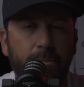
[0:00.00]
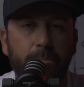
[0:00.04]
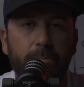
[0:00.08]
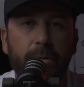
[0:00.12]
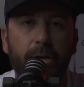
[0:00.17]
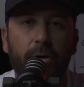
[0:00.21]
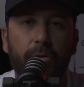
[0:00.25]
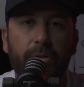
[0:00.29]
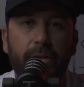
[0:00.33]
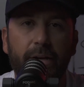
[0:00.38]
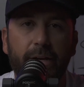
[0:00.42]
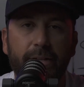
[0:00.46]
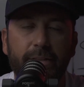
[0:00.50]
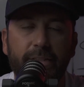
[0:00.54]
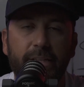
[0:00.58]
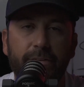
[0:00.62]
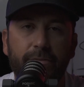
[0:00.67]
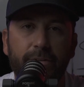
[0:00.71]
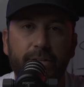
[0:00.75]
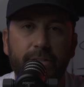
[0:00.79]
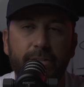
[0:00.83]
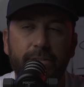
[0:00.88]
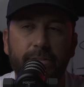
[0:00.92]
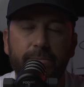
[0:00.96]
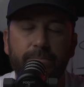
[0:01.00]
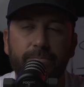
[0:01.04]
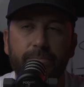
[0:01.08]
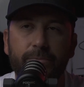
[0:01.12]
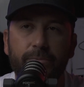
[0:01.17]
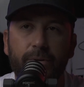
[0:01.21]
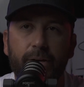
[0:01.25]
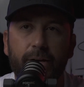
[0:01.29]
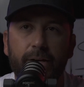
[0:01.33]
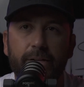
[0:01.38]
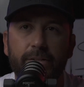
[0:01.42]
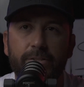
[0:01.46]
building activities,
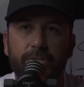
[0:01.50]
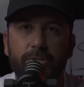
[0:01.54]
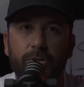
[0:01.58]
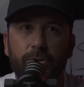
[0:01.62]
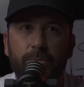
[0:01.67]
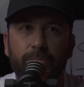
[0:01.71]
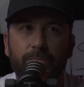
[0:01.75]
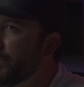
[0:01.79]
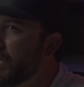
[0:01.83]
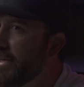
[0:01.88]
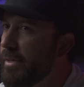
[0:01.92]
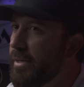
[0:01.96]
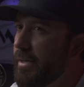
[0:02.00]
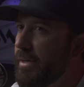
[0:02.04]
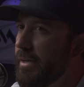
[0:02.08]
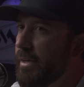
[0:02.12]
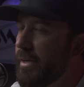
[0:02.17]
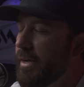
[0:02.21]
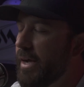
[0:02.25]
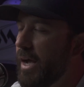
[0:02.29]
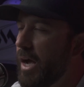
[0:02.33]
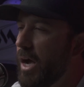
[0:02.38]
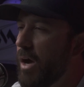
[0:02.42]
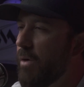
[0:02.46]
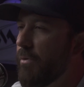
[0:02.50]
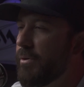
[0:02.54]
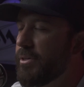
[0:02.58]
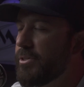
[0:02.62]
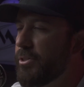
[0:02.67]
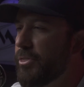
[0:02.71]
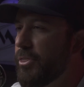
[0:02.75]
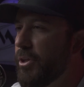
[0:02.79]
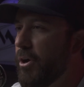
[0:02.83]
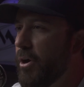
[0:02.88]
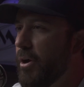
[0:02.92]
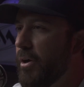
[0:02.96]
right? So I always
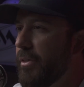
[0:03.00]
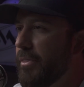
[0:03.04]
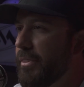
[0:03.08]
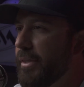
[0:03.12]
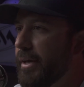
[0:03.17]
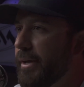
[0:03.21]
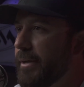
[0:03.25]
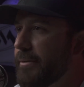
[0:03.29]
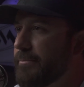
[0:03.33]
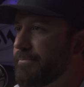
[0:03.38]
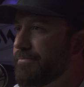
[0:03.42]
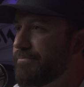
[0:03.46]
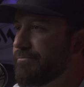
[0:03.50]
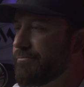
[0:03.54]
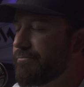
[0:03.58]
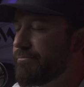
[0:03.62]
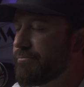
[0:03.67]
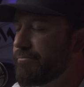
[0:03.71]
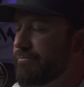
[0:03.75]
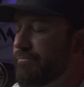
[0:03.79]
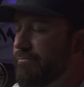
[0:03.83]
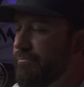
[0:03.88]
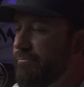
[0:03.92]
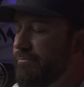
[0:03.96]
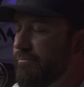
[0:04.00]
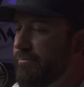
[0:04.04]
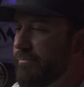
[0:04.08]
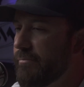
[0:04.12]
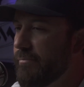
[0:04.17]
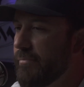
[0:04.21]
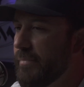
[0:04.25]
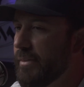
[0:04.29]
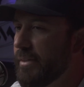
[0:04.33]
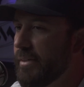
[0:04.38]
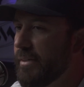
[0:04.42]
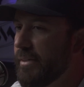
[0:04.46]
thought that,
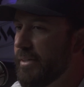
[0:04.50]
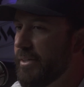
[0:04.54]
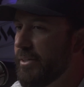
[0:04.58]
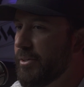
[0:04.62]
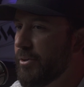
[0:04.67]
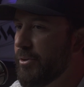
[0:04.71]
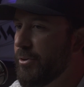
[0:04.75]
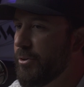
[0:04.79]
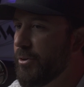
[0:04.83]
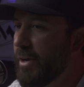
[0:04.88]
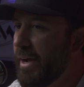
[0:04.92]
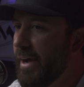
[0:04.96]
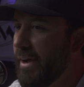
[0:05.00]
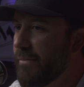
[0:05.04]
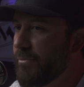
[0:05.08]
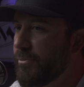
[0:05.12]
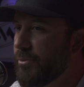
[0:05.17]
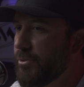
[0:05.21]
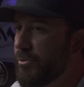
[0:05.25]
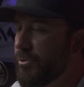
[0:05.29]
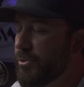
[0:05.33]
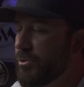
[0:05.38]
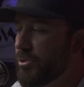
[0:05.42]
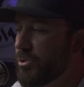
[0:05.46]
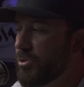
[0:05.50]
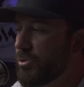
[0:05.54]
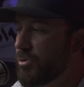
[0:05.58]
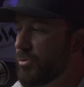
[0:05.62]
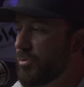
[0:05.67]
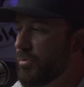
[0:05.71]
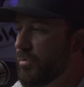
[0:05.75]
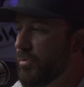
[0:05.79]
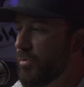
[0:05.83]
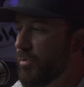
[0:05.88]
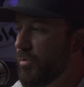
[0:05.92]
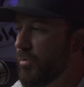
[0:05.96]
you have to just
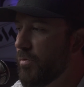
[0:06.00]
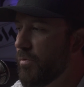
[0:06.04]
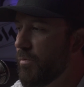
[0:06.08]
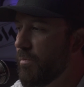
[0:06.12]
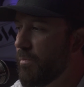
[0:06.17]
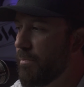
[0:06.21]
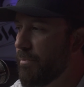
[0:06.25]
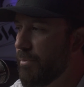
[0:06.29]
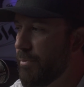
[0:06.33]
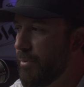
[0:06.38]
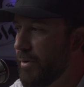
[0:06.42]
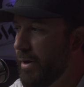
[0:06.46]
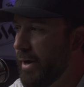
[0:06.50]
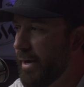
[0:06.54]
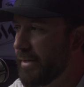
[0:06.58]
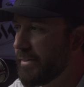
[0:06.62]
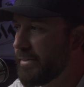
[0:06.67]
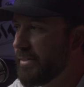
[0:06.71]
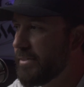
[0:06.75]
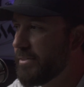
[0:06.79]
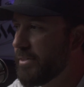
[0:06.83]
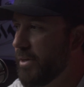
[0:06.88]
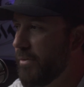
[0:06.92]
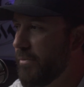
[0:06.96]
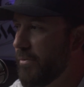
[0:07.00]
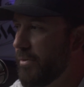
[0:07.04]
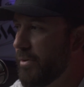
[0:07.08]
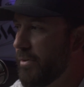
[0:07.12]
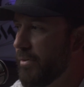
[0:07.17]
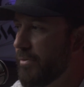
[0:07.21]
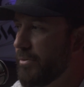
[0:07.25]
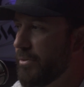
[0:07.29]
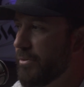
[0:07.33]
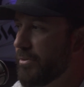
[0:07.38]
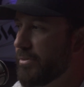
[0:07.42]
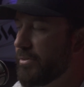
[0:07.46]
practice on
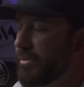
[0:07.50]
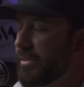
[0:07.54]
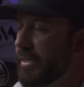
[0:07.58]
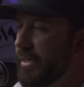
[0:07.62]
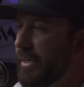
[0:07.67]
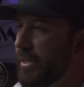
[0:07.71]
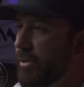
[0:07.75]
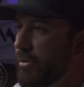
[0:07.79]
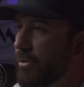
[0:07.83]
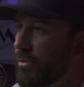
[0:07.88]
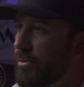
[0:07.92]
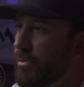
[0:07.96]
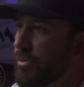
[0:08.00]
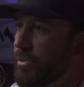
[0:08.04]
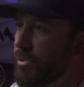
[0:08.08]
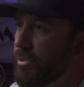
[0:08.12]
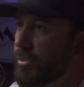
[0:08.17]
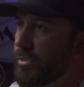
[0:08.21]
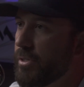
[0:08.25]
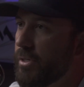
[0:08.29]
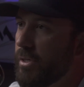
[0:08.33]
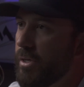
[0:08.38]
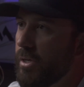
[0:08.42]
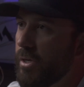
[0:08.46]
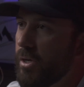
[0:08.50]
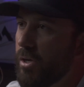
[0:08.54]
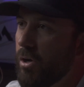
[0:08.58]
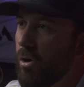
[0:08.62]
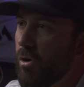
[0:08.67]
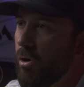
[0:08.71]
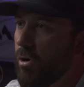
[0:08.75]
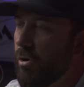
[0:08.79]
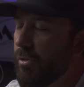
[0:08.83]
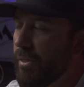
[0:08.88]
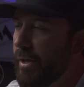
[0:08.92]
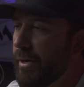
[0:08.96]
your skills,
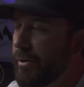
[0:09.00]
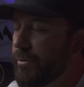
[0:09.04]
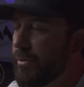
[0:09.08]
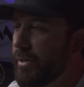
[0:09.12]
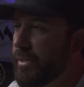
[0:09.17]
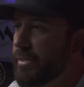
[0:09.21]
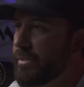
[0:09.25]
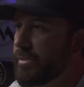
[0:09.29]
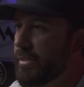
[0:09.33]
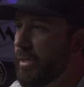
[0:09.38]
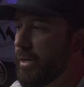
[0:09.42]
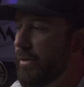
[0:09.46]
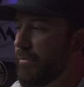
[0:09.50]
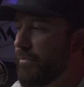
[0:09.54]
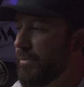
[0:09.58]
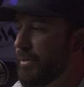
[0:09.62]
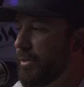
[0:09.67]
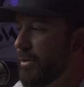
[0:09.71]
all that great stuff,